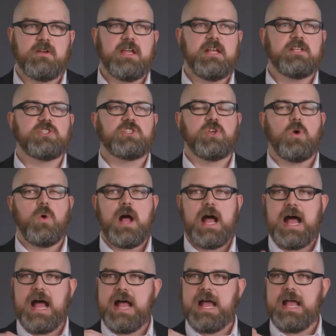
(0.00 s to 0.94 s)
get so
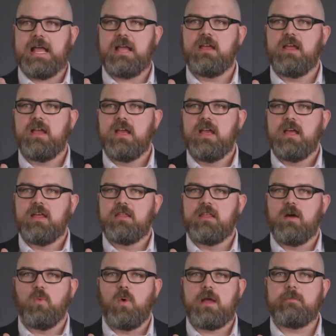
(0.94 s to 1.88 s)
high
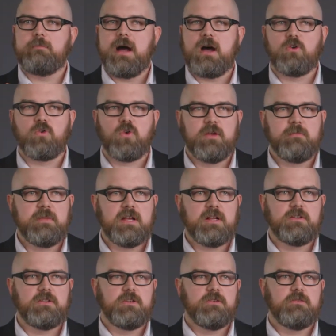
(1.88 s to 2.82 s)
that white powdery
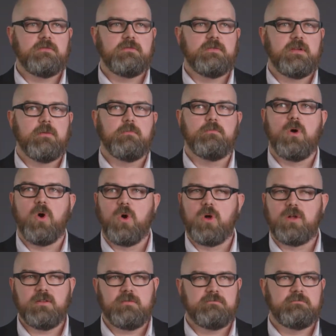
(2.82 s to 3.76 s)
mildew,
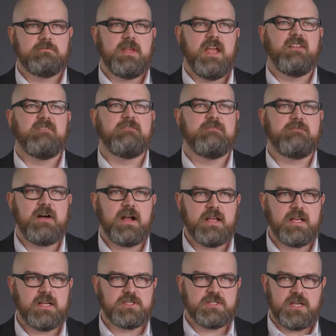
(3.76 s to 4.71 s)
mold, and
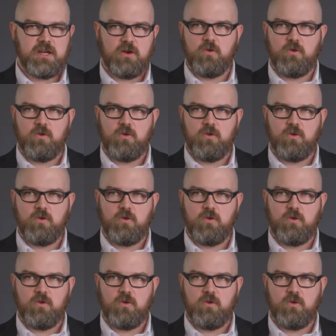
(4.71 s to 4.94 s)
fungus can